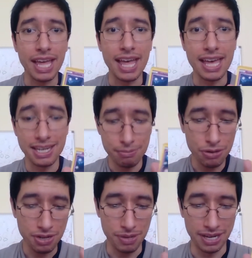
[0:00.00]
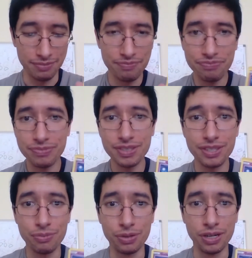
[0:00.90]
and Pokemon,
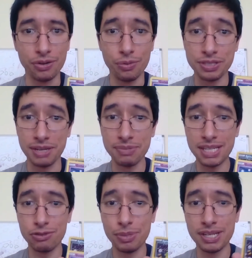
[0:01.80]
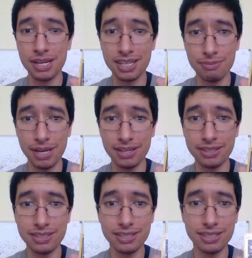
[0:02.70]
where some days we'll be talking
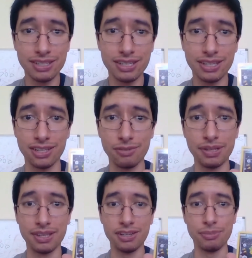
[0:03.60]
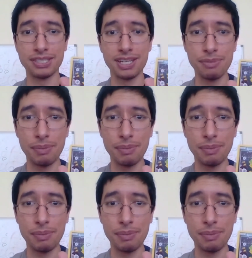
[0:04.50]
about there'll be there'll be some